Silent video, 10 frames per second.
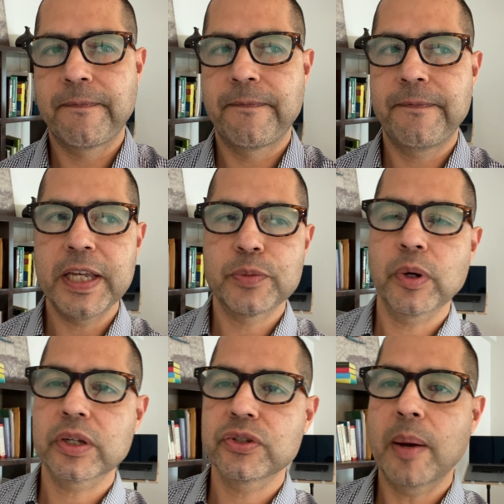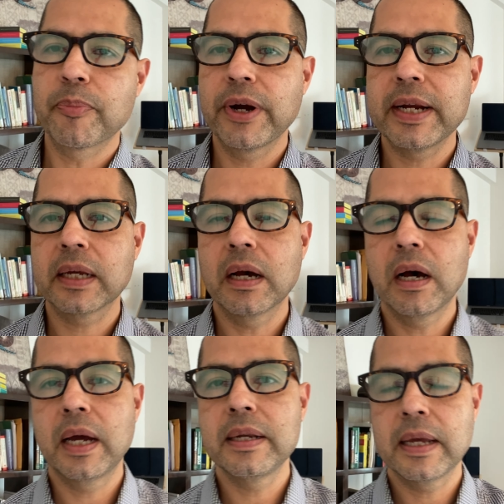Facebook is operating
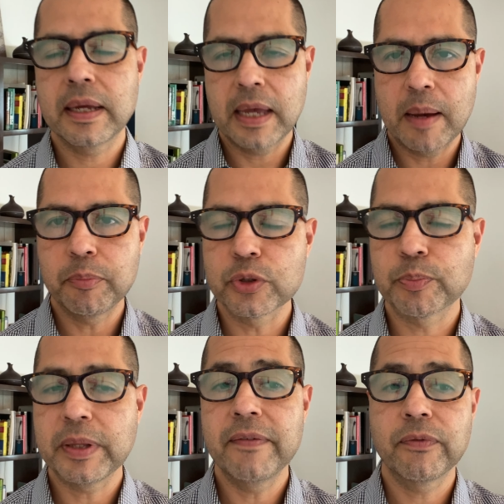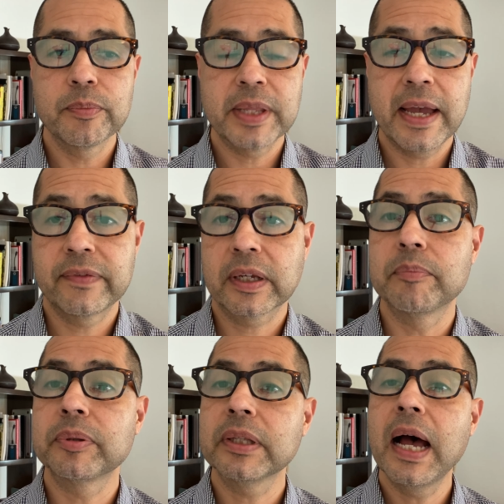on Apple's platform, they have to
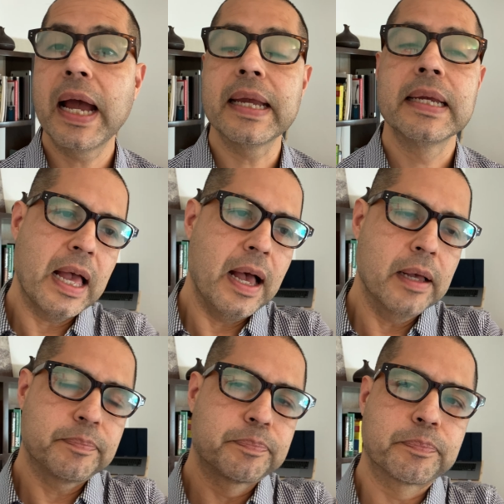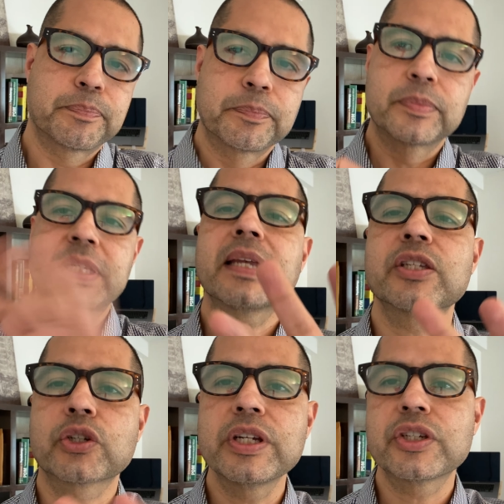comply. I'll take a
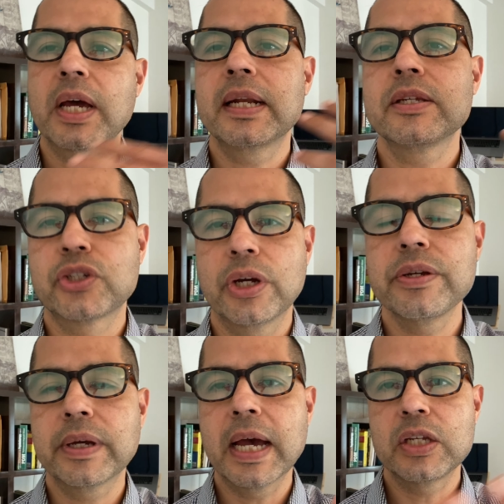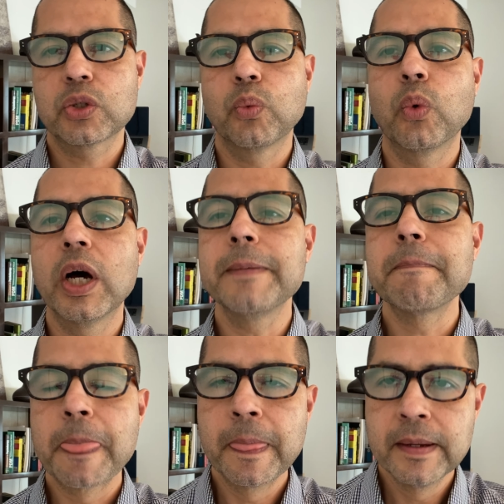screenshot and show you guys what
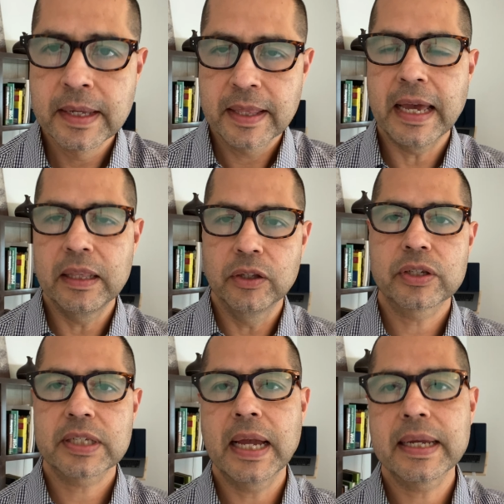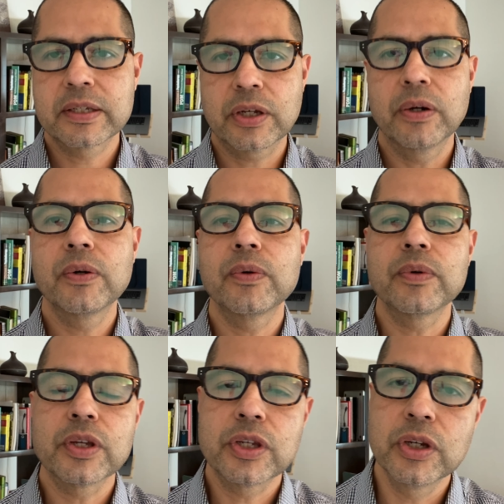that looks like. So
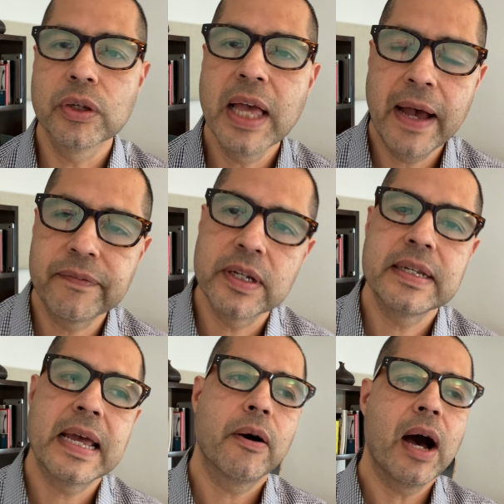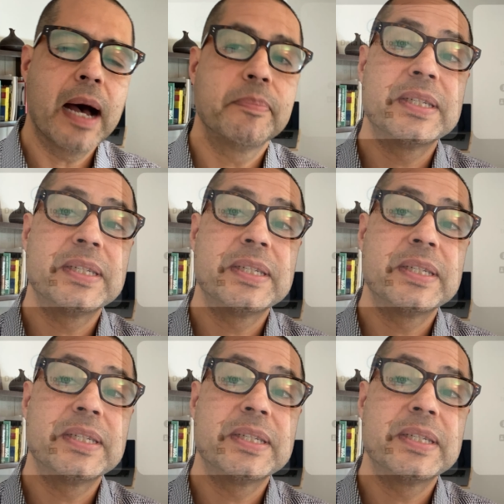you'll have to now opt